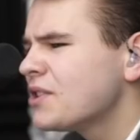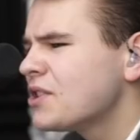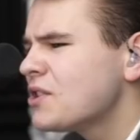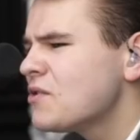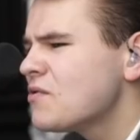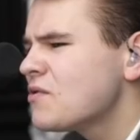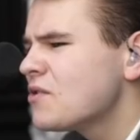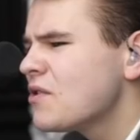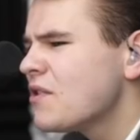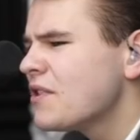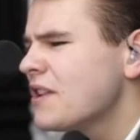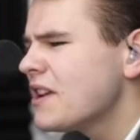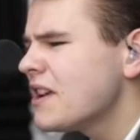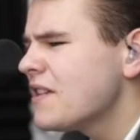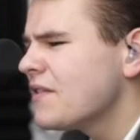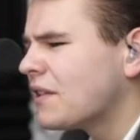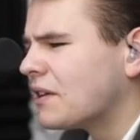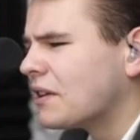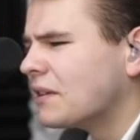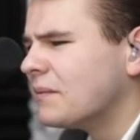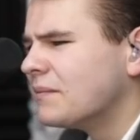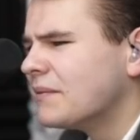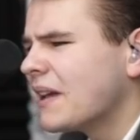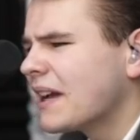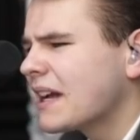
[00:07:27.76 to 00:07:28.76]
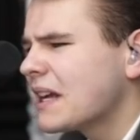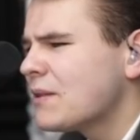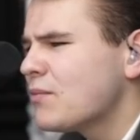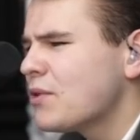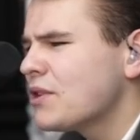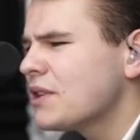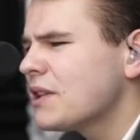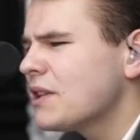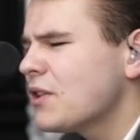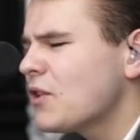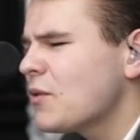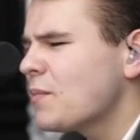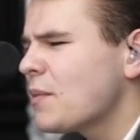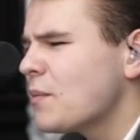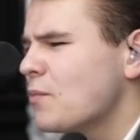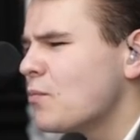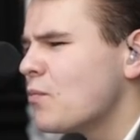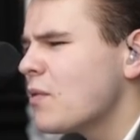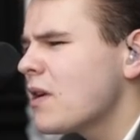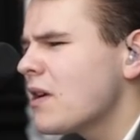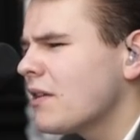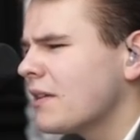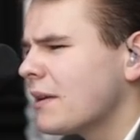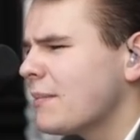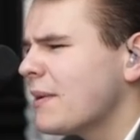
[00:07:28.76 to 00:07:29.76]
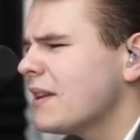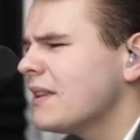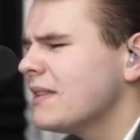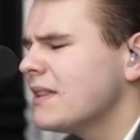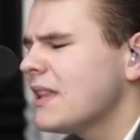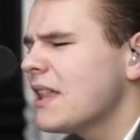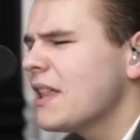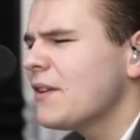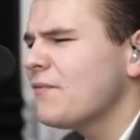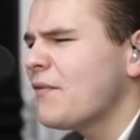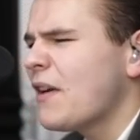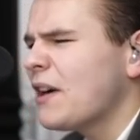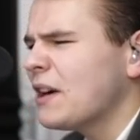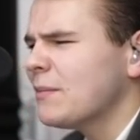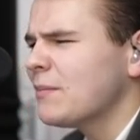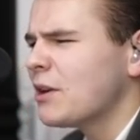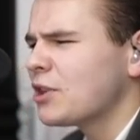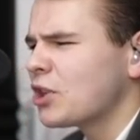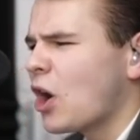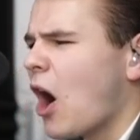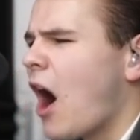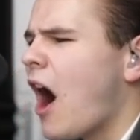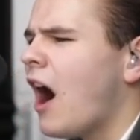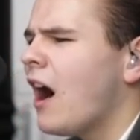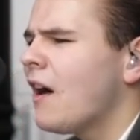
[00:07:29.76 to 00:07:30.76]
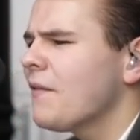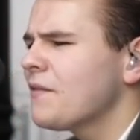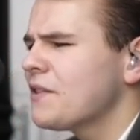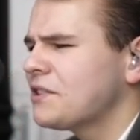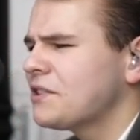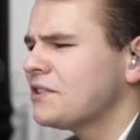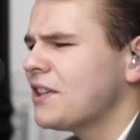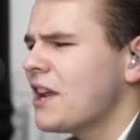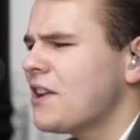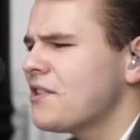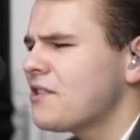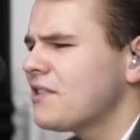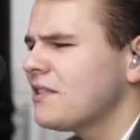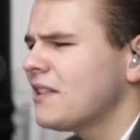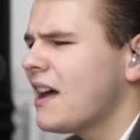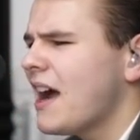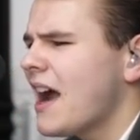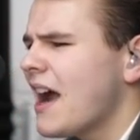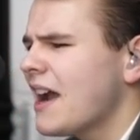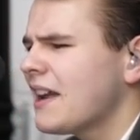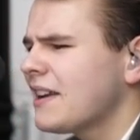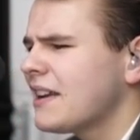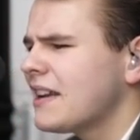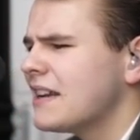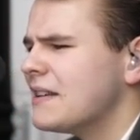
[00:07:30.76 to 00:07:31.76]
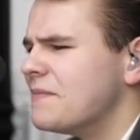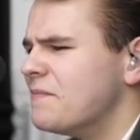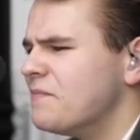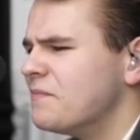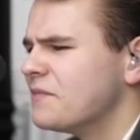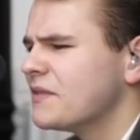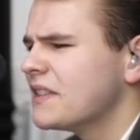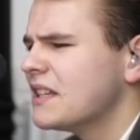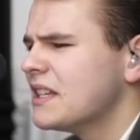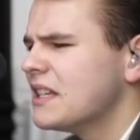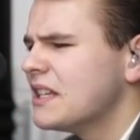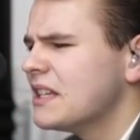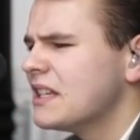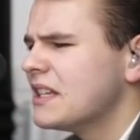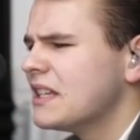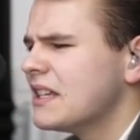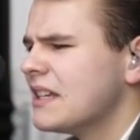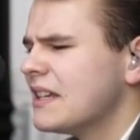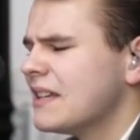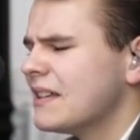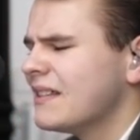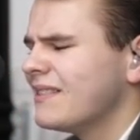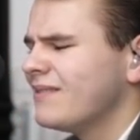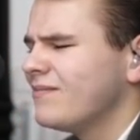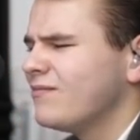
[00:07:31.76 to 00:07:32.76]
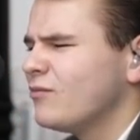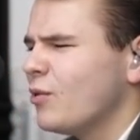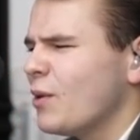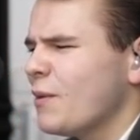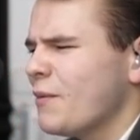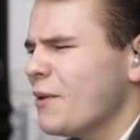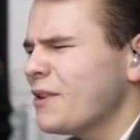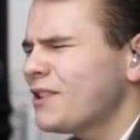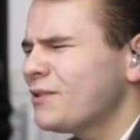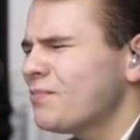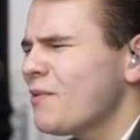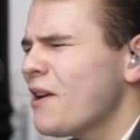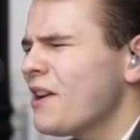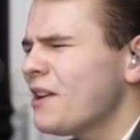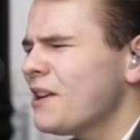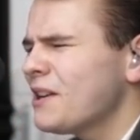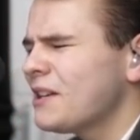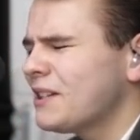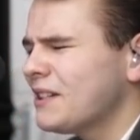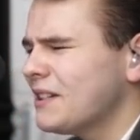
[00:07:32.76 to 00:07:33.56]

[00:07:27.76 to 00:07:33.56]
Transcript: too good either. Like, it was a little bit weird. I mean, very much off the center line and... What's weird here